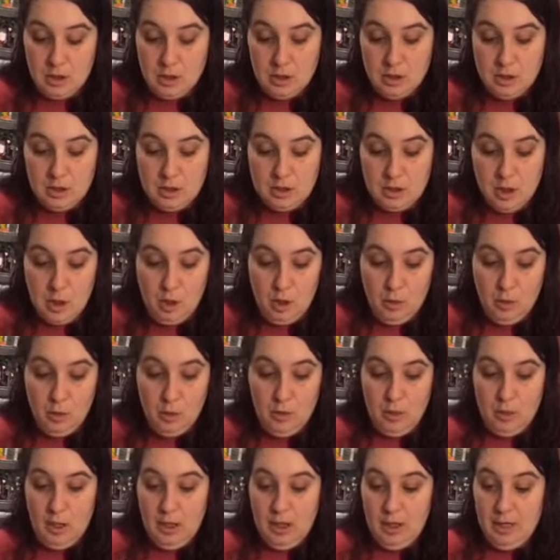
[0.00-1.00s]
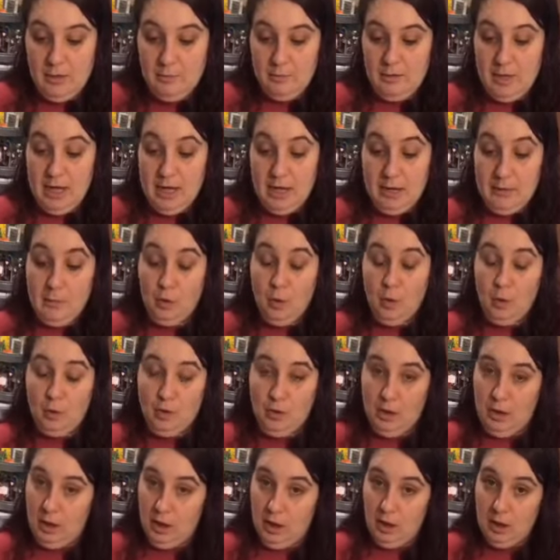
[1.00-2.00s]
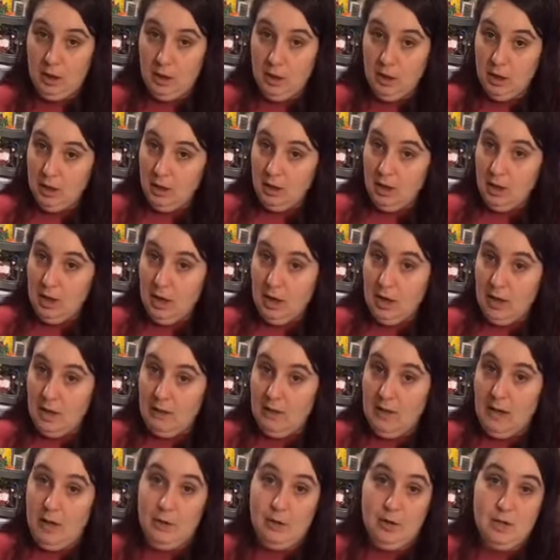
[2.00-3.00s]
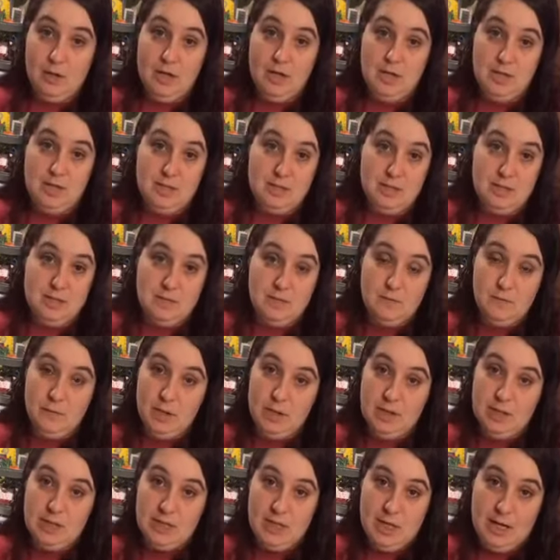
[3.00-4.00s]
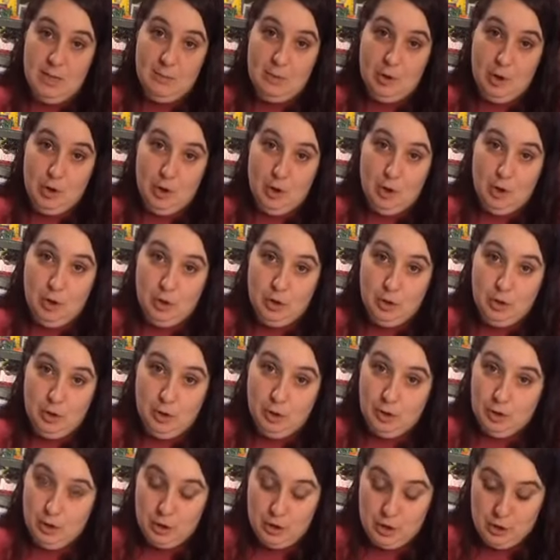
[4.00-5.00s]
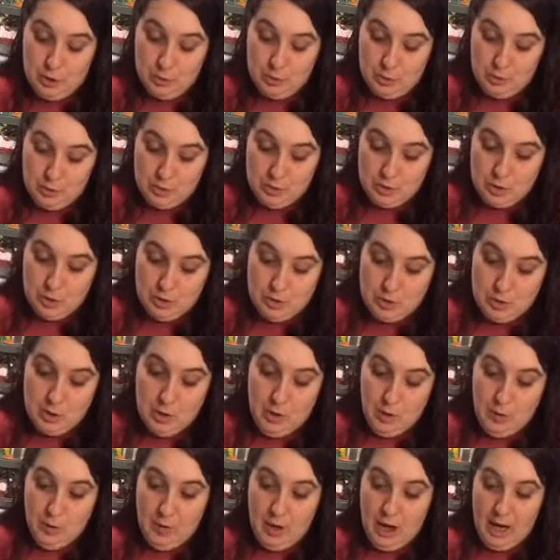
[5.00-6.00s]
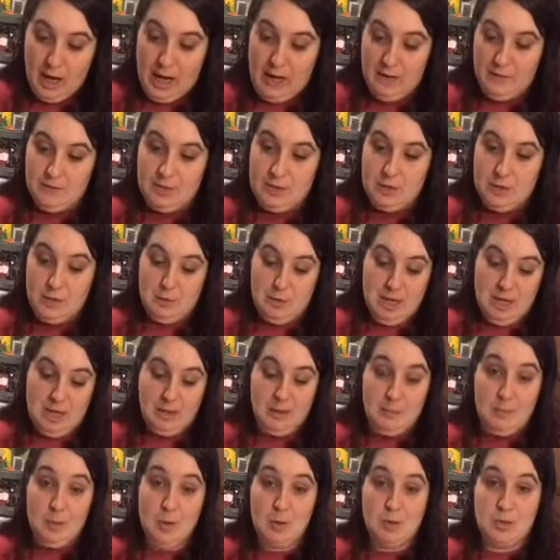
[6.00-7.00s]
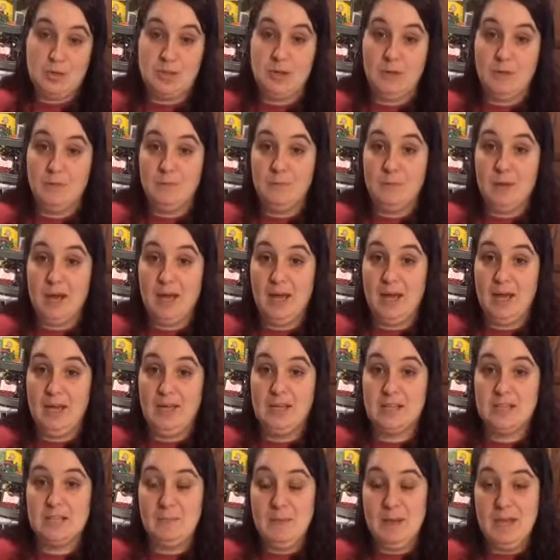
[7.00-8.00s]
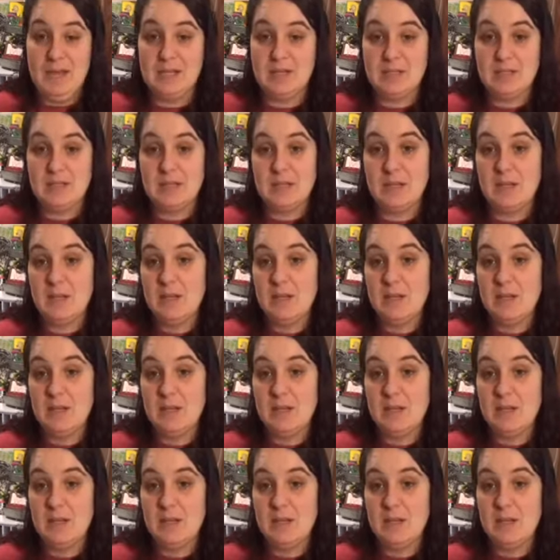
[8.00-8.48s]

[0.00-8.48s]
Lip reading: So, and I'm only allowed a 6-foot table use, so I have to make the most of my space.